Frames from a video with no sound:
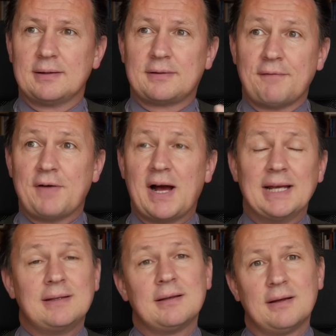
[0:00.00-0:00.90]

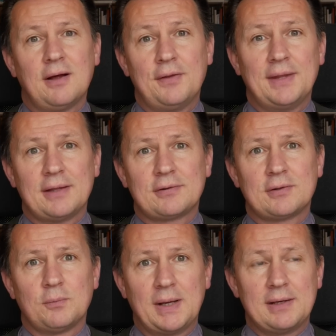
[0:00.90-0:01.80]
divide on this
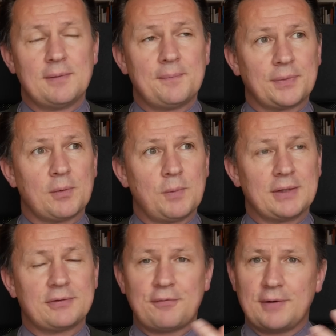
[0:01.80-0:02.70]
when we're
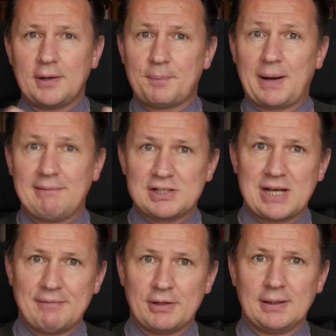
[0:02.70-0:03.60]
suffering at parish
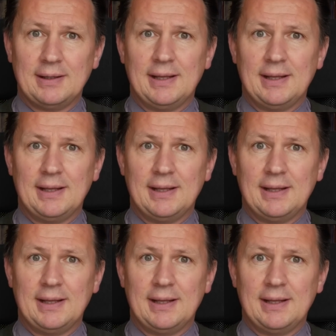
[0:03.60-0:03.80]
level,